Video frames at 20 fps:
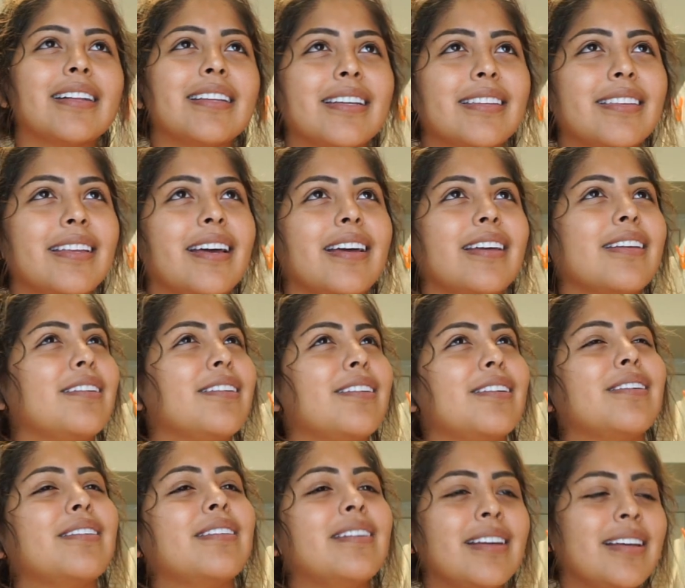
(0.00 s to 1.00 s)
like that, you
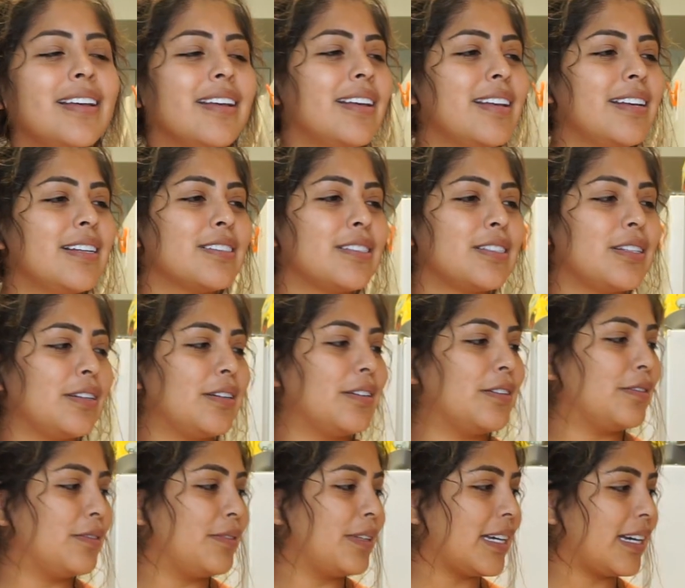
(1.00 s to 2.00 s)
know.
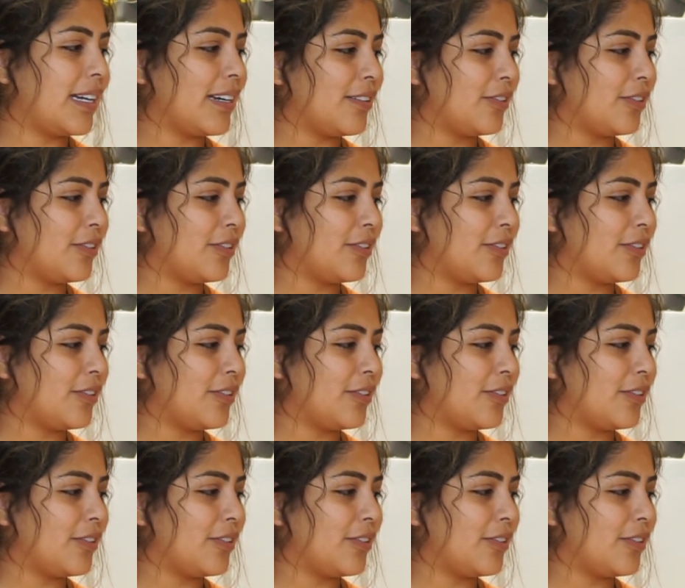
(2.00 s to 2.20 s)
So we kind